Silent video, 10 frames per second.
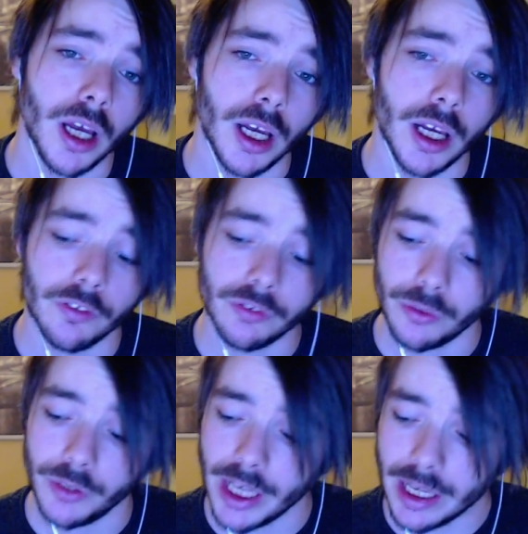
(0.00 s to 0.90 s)
So
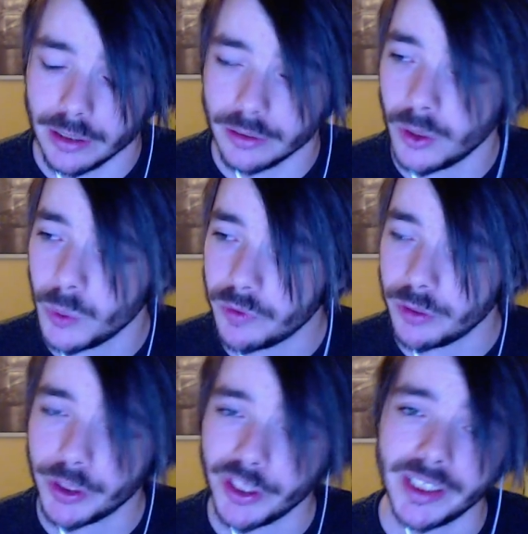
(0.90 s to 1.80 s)
yeah, hopefully
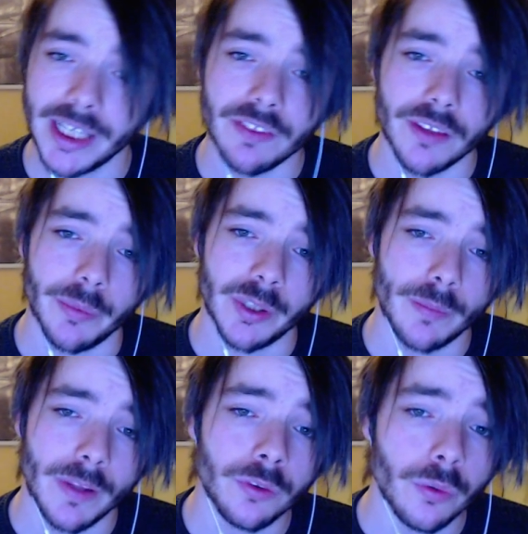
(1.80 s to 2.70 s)
we're going to get there. We got
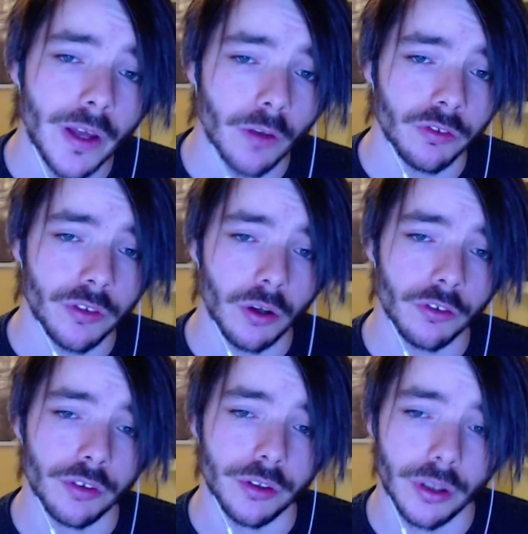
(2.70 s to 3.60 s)
about $2,000
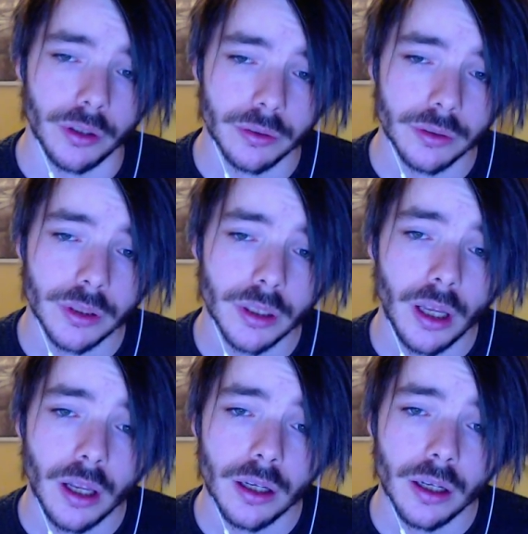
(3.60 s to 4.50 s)
to go.
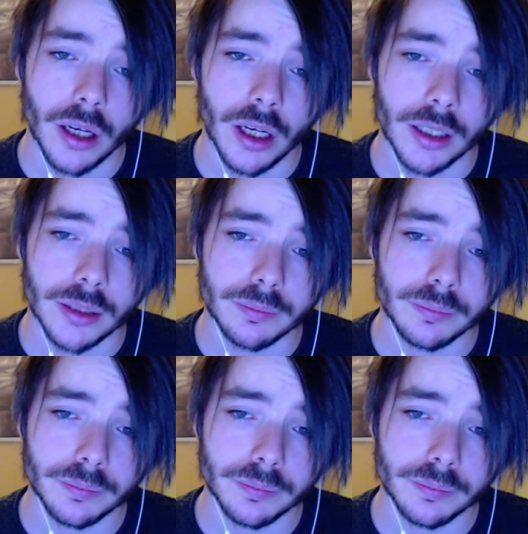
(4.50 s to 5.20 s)
But